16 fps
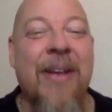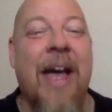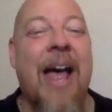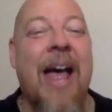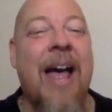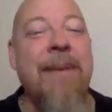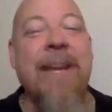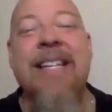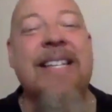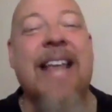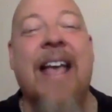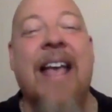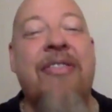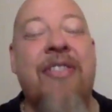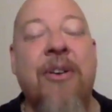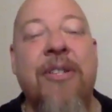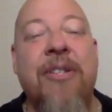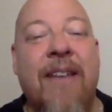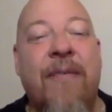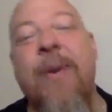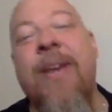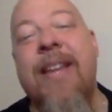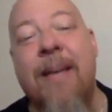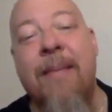How many xanthones have
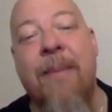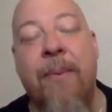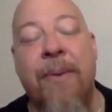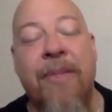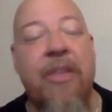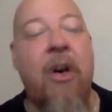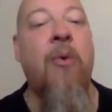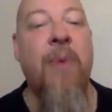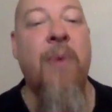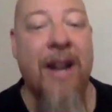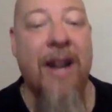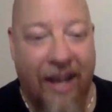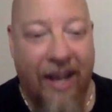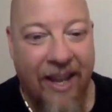we come up with already?